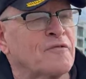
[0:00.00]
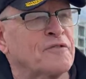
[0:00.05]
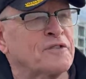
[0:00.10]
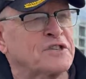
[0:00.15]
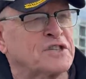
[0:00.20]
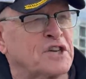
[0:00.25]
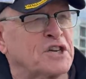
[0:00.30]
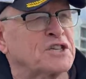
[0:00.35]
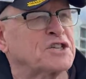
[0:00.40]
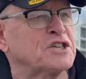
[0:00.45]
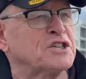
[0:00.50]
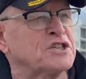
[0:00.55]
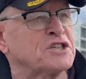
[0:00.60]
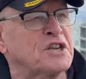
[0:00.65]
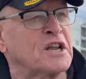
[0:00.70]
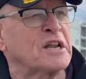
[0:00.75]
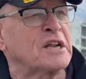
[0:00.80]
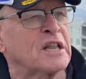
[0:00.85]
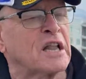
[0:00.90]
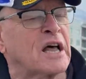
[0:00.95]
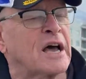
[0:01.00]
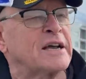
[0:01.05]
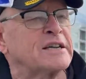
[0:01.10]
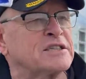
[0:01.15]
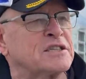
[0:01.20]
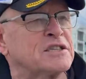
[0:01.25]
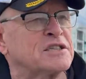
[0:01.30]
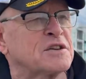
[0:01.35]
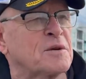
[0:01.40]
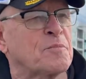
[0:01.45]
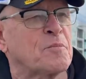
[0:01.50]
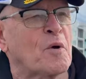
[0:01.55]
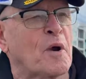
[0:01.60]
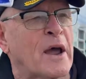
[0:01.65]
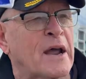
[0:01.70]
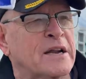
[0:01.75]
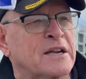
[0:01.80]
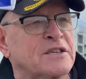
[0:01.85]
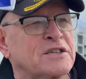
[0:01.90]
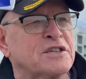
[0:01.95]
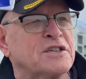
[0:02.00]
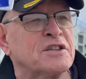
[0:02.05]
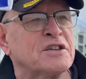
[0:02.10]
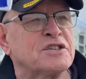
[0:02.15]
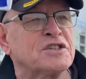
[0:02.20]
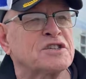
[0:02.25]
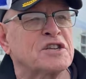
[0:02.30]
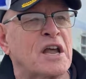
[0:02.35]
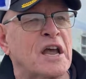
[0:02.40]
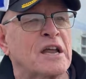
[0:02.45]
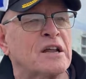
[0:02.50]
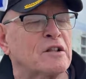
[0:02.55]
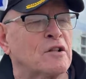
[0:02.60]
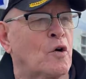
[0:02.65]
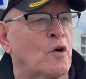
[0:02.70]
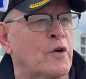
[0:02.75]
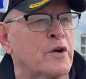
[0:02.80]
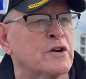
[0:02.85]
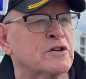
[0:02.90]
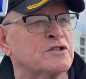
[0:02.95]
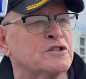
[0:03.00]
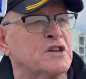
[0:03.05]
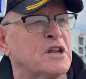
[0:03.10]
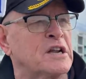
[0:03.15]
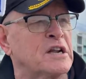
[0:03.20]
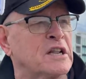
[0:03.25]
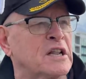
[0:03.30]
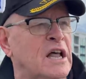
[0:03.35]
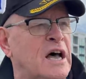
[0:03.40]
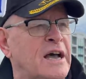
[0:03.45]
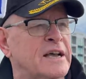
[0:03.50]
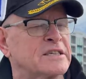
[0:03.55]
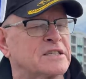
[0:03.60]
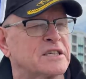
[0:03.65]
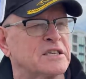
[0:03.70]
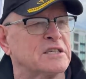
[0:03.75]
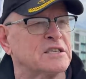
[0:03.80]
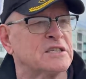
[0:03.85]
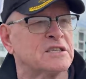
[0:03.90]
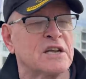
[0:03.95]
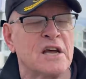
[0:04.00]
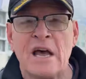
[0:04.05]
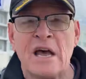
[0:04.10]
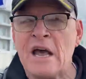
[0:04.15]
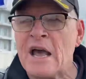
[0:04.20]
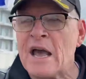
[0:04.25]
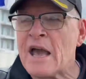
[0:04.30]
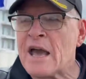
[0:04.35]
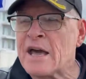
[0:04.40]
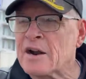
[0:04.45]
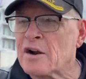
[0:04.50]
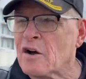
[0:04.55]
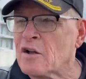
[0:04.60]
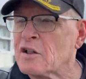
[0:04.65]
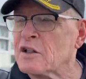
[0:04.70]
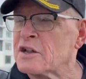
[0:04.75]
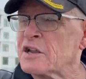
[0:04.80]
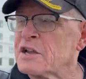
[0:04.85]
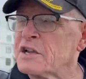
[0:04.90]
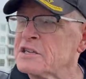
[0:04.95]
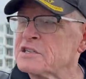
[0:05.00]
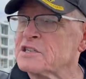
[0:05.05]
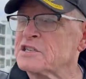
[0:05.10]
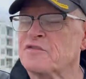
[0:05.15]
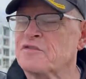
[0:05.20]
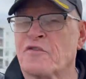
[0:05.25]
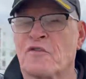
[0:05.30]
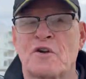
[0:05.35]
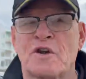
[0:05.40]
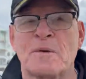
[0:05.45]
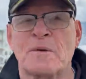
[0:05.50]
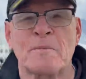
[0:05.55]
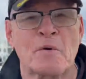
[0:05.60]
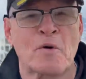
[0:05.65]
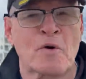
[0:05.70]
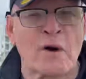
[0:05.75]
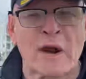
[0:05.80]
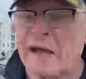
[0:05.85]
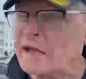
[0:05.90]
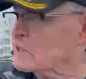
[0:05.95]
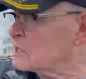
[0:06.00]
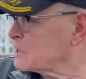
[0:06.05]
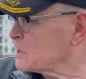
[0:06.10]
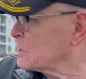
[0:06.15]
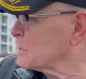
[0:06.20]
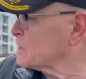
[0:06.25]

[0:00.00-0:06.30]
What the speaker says: physicians need a license to practice in the state. Lawyers need a license. And all it is for immorality